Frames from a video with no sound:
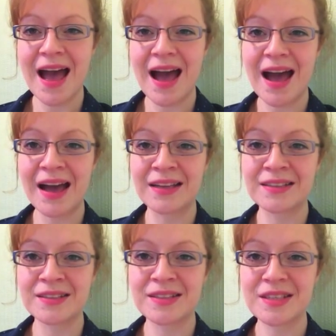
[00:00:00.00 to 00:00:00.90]

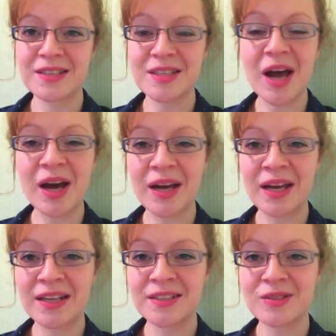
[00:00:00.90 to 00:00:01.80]
and
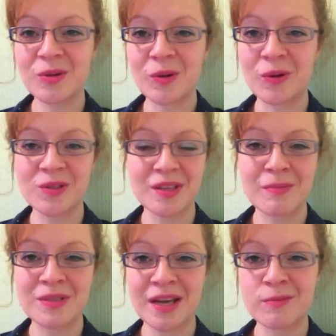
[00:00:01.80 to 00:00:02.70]
tired or
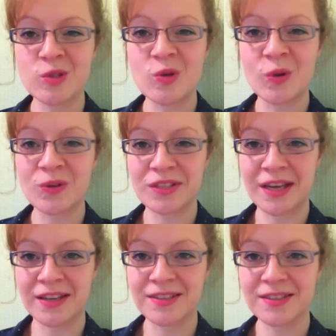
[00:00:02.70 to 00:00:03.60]
sometimes
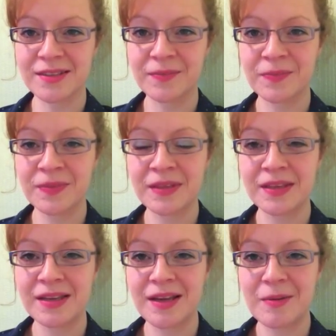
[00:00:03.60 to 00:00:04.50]
nauseous.
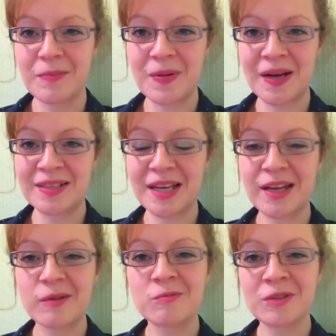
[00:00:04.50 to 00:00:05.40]
But I
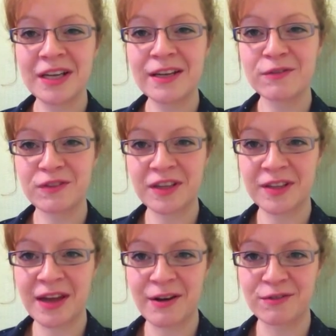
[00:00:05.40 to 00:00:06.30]
can really feel
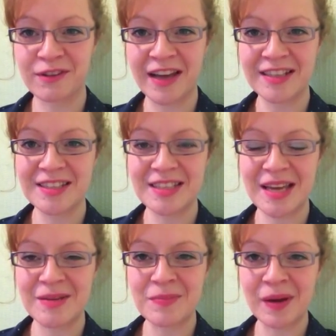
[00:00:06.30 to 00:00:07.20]
their effects
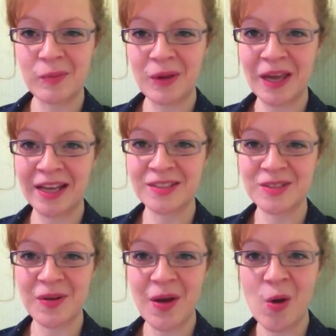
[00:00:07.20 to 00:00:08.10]
in my being,
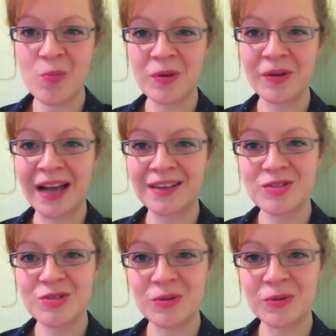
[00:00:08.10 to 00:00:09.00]
so I hope you can
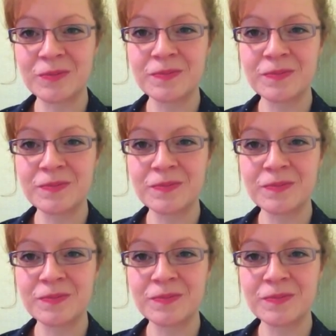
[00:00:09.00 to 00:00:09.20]
too.